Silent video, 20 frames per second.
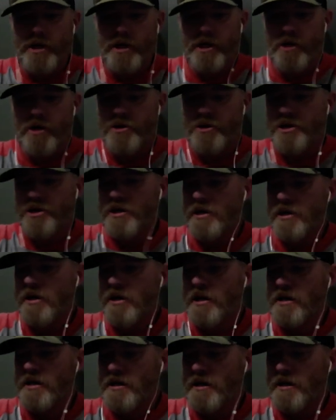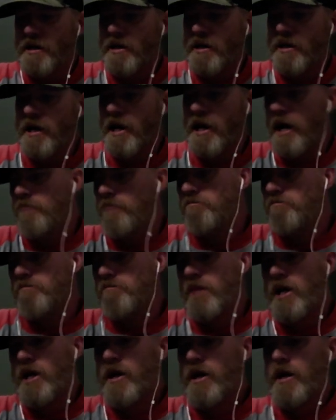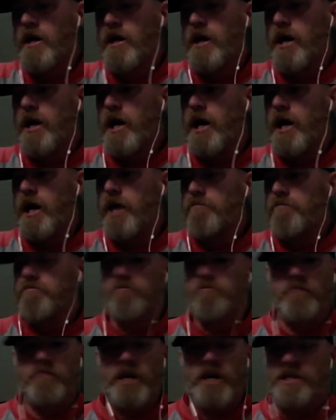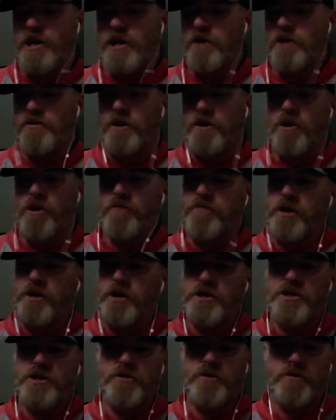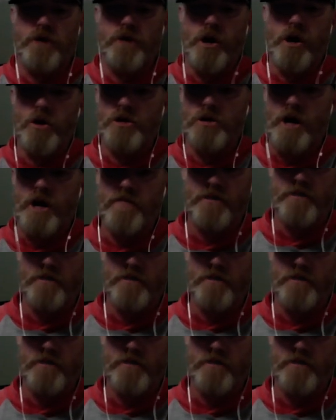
coach, get up. I started throwing first 2 throws off the